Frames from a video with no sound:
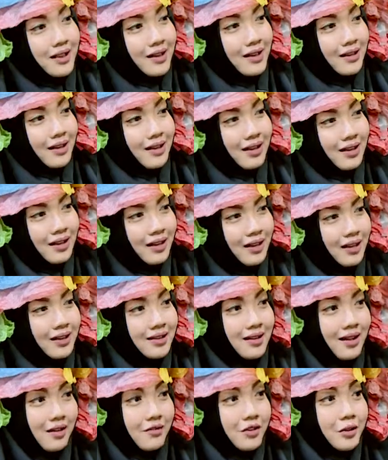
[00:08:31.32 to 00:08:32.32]
earth,
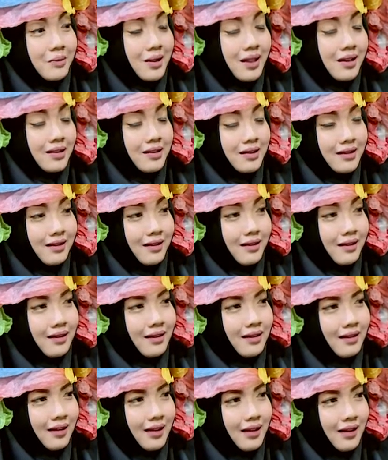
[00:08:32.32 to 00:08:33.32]
in our mother earth.
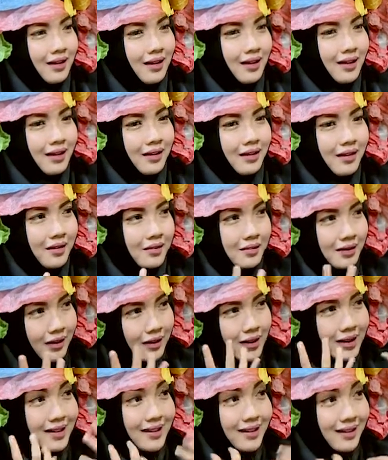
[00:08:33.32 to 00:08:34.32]

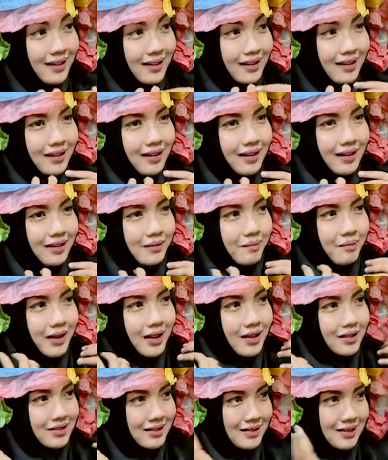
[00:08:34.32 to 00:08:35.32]
Earth?
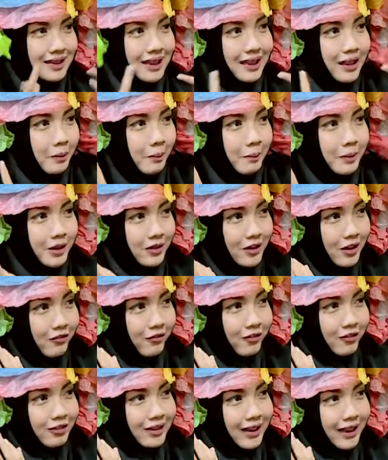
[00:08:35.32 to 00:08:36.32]
Still
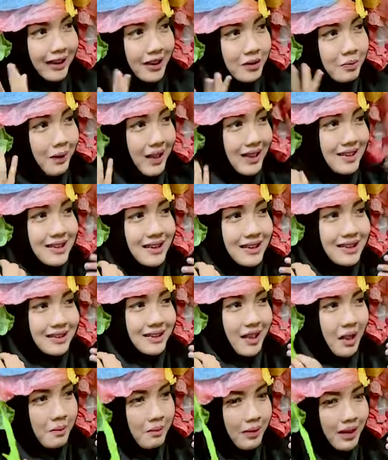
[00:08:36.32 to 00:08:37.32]
beautiful, and then plastic is
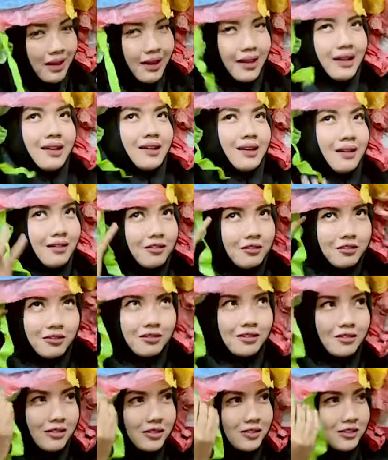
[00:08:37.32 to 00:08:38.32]
coming, and
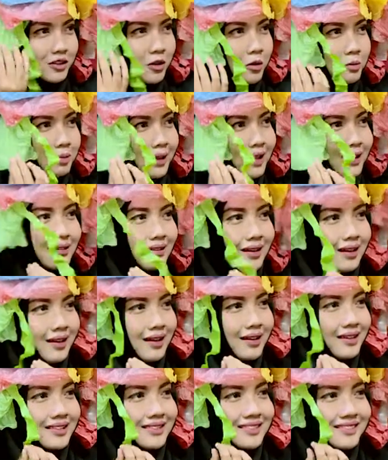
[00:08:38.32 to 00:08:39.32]
so bad,
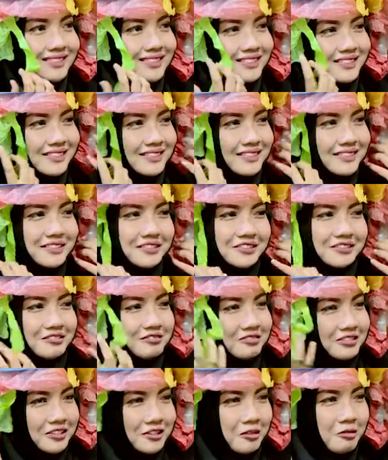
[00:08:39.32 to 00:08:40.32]

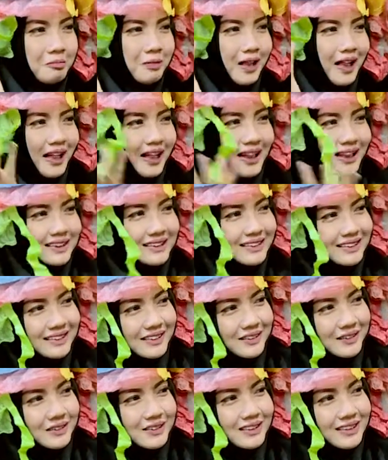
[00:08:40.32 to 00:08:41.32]
so bad.
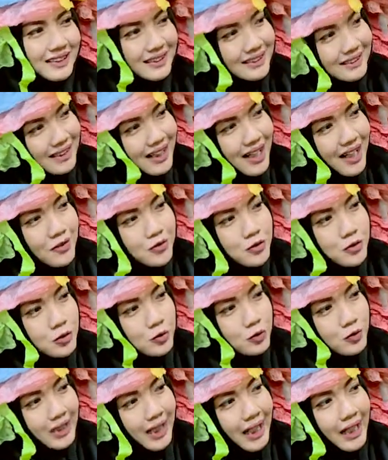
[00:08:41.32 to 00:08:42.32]
So this how
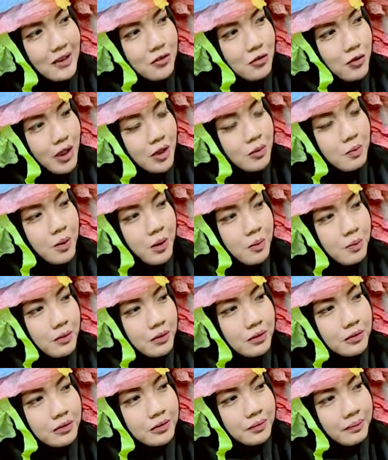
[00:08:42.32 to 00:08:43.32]
to educate
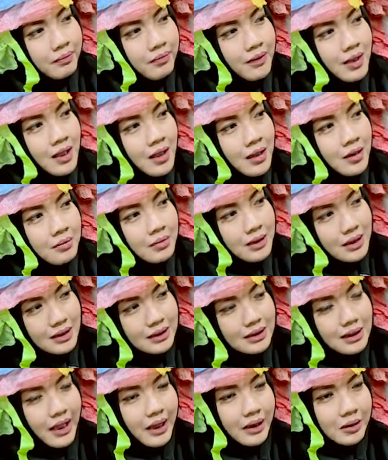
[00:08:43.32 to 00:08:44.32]
people,
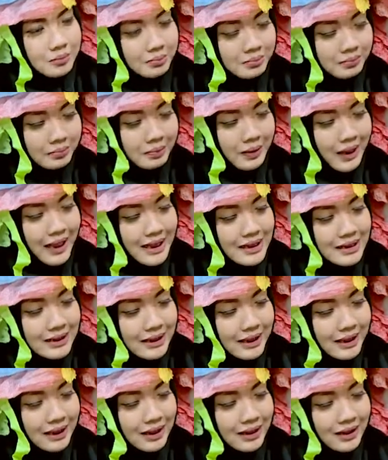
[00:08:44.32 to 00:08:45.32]
because like
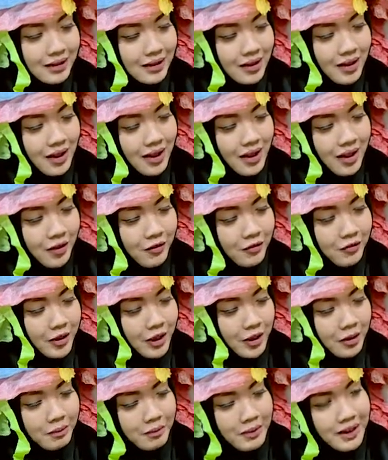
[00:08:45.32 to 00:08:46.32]
plastic
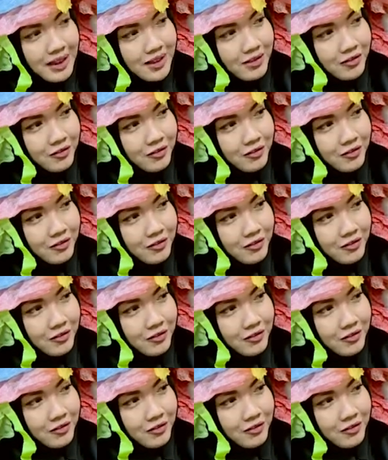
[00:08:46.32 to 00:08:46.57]
will